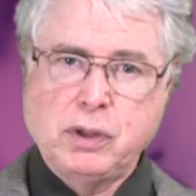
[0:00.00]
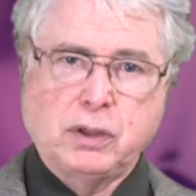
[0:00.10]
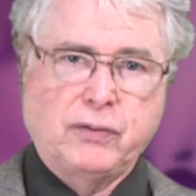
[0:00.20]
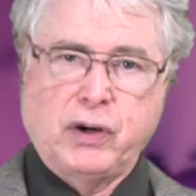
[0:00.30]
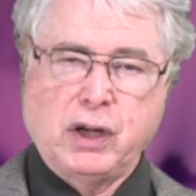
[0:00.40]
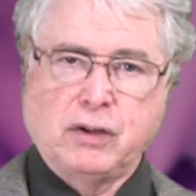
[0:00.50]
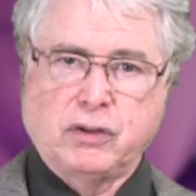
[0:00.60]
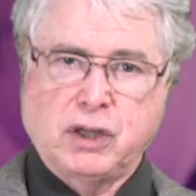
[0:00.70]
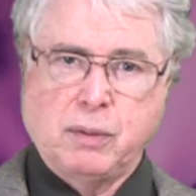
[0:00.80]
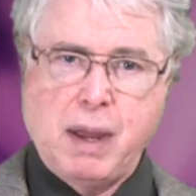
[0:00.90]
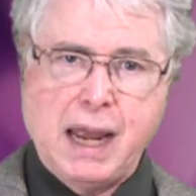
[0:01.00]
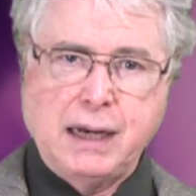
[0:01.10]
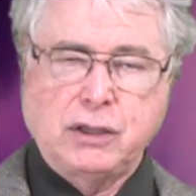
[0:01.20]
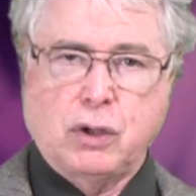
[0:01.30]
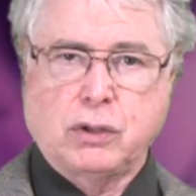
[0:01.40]
He's a very interesting
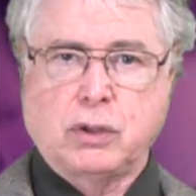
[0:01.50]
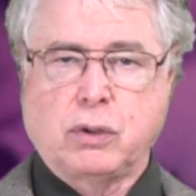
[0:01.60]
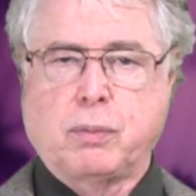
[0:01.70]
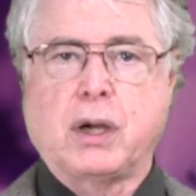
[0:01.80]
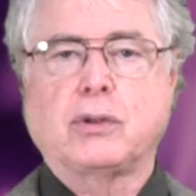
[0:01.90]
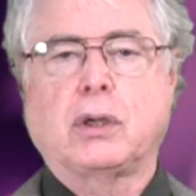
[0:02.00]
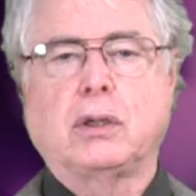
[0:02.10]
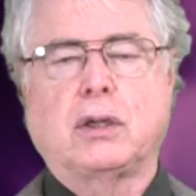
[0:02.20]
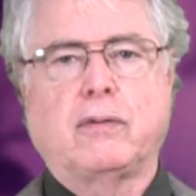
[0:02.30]
man. He's also the President